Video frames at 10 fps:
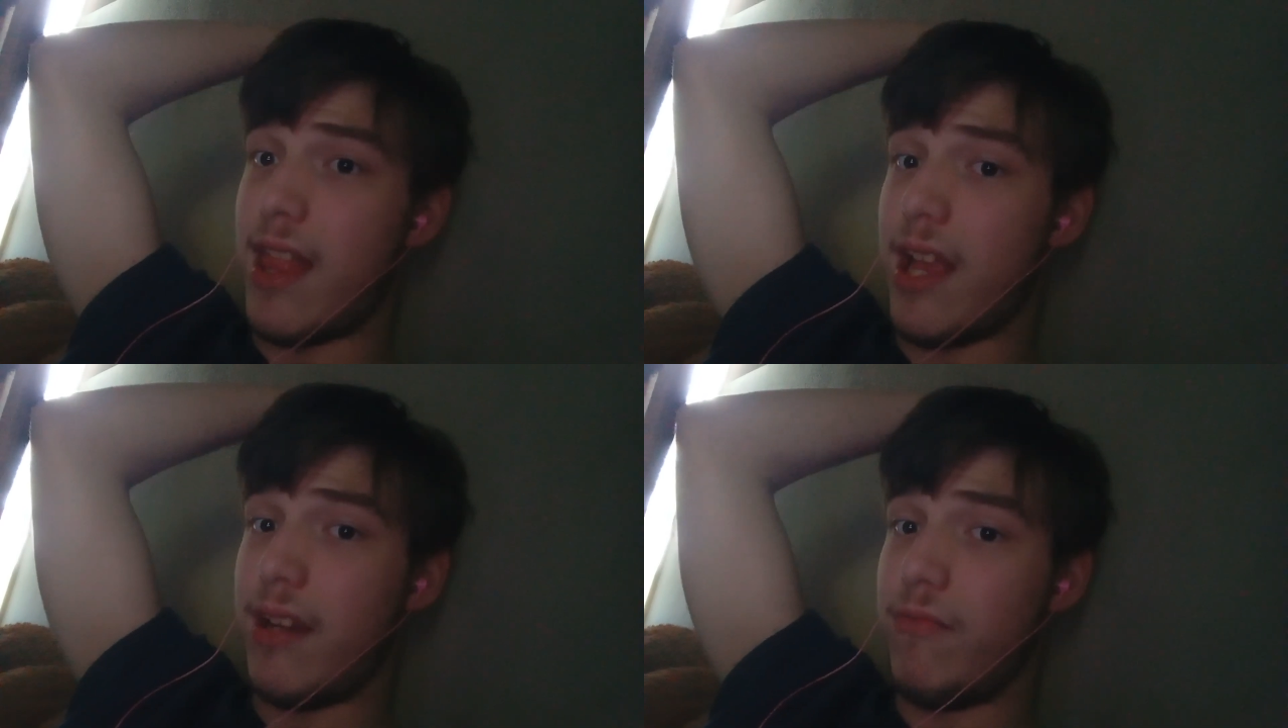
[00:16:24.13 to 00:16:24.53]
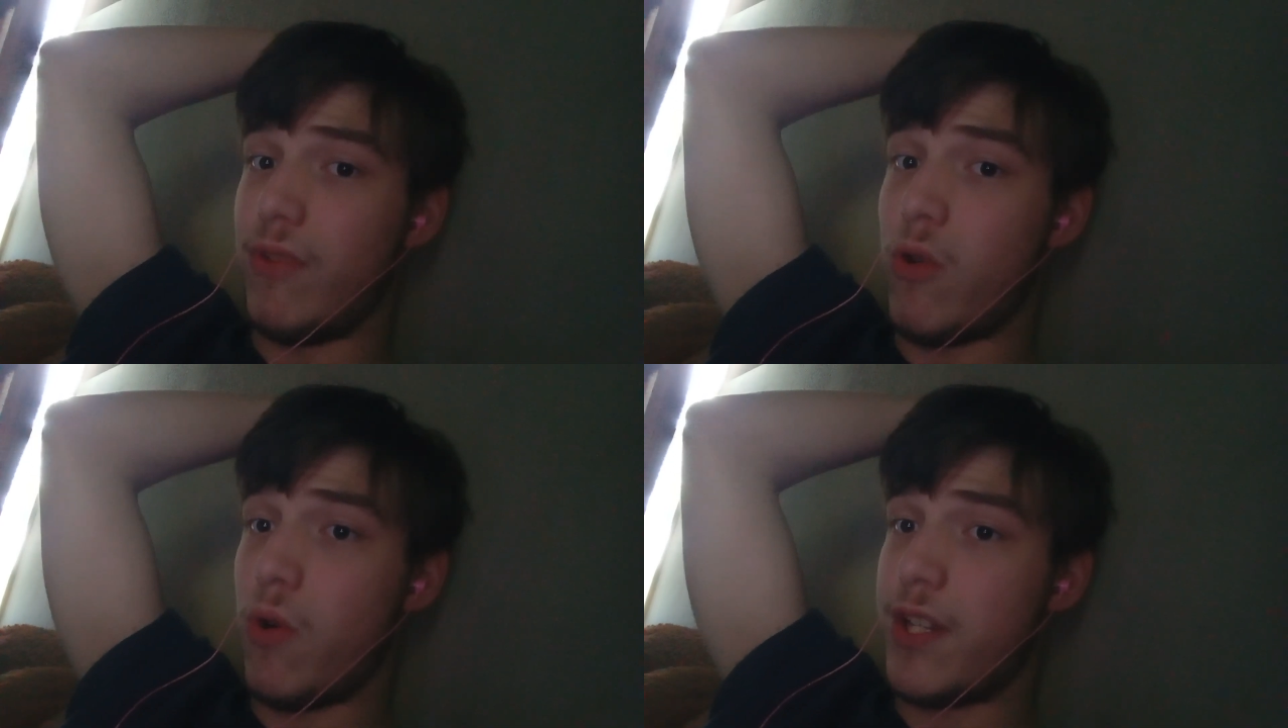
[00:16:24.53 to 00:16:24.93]
like
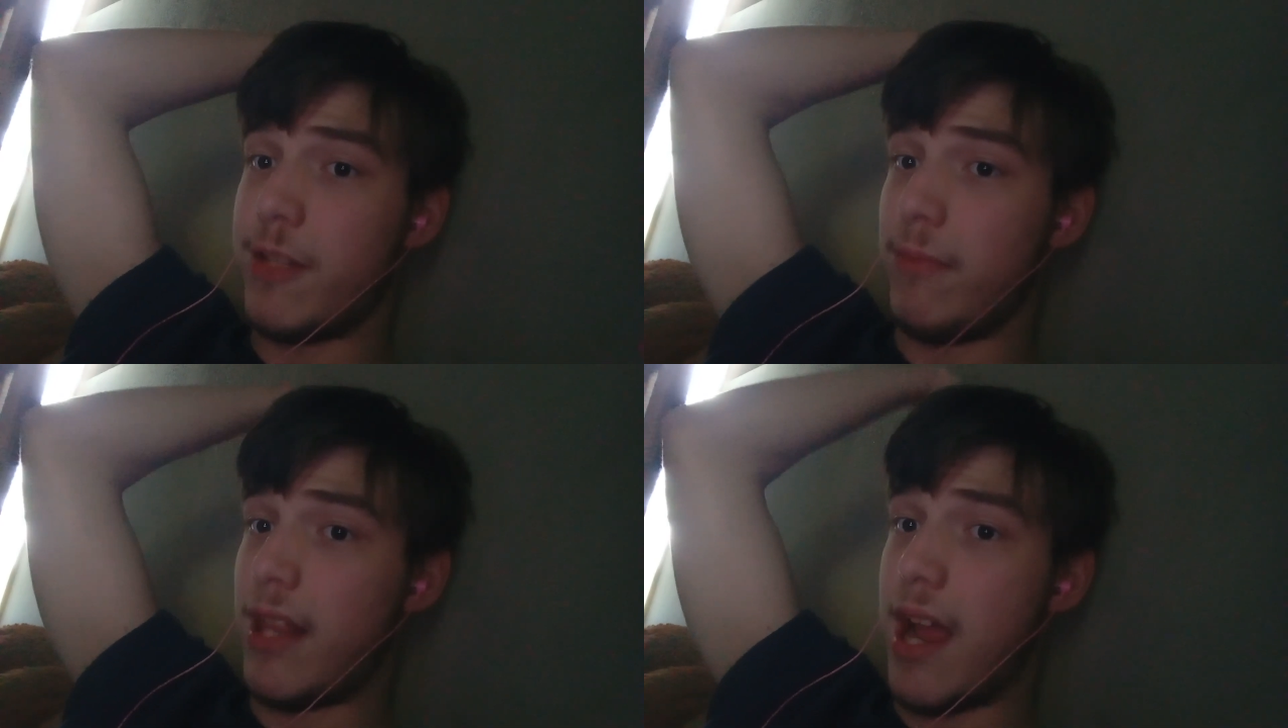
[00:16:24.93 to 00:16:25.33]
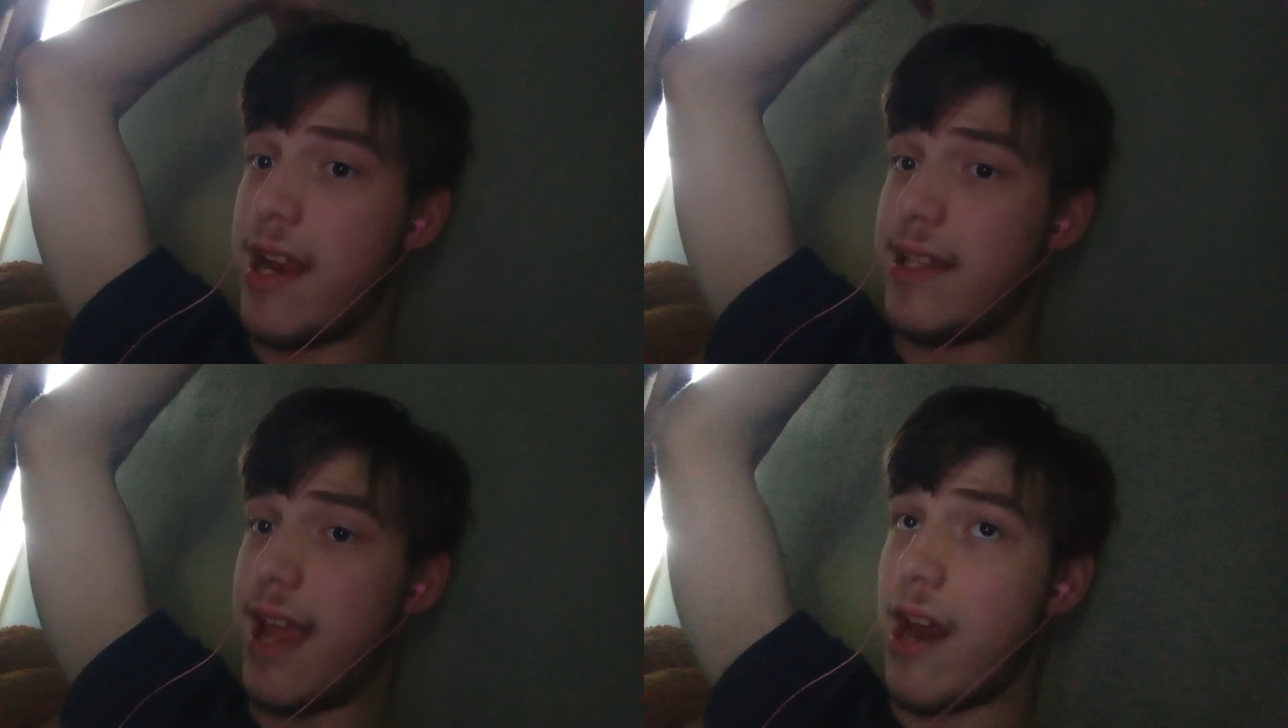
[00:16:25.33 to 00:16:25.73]
record some
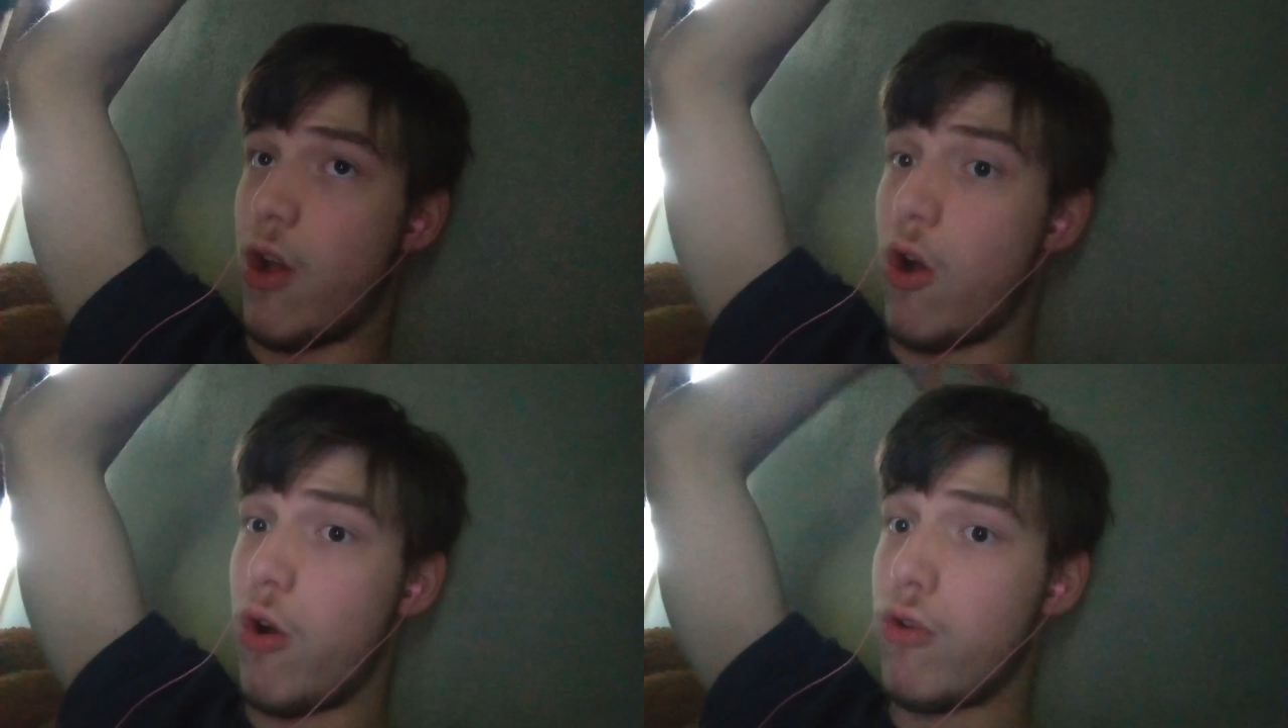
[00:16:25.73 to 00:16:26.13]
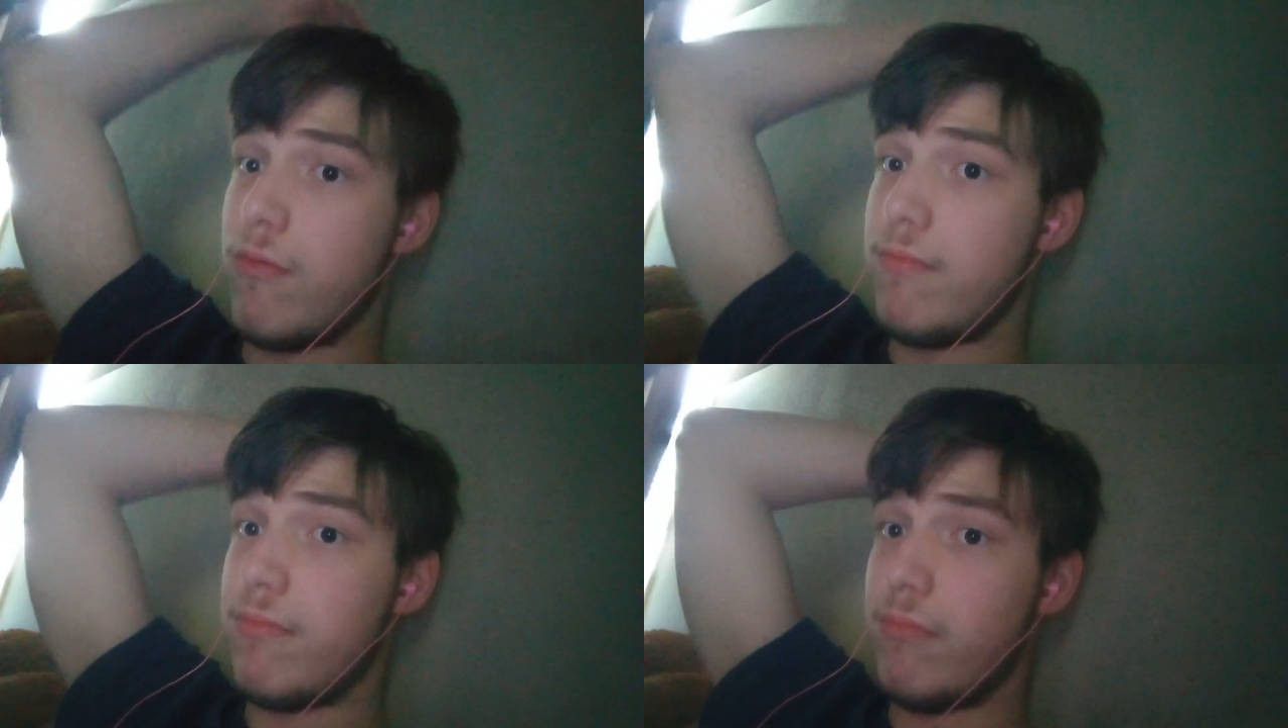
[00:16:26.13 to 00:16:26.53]
lines at
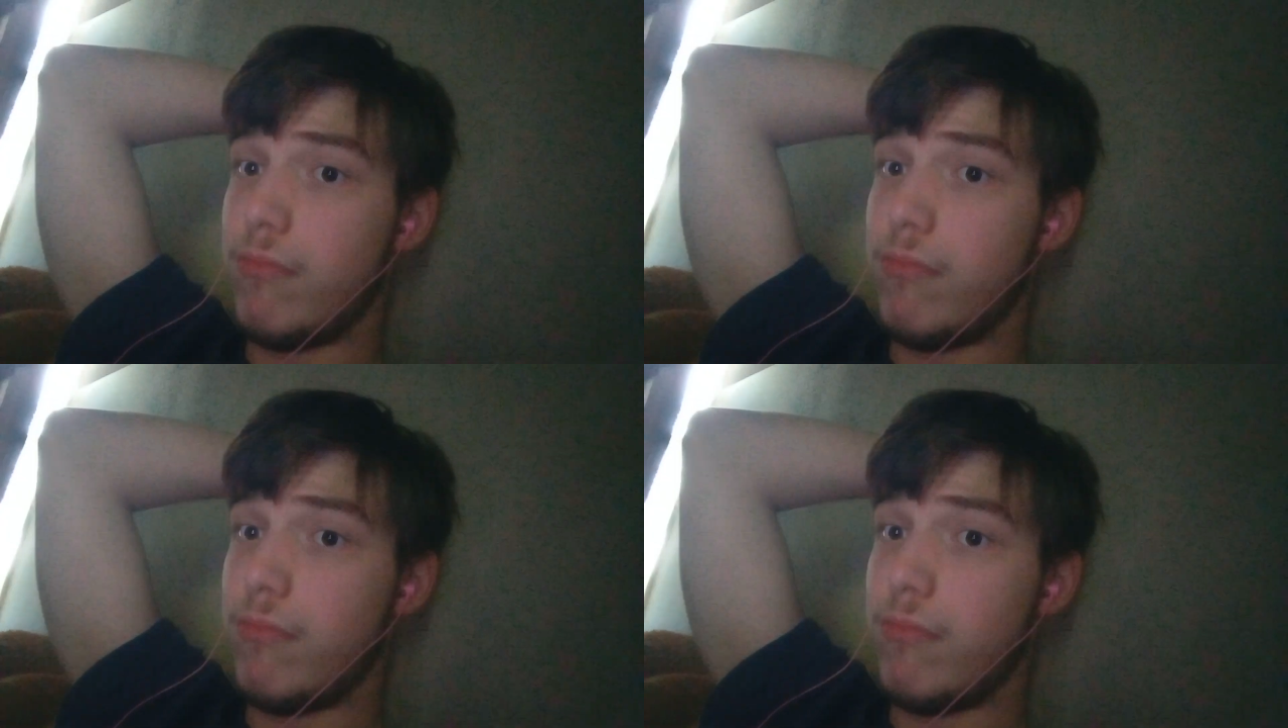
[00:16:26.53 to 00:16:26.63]
home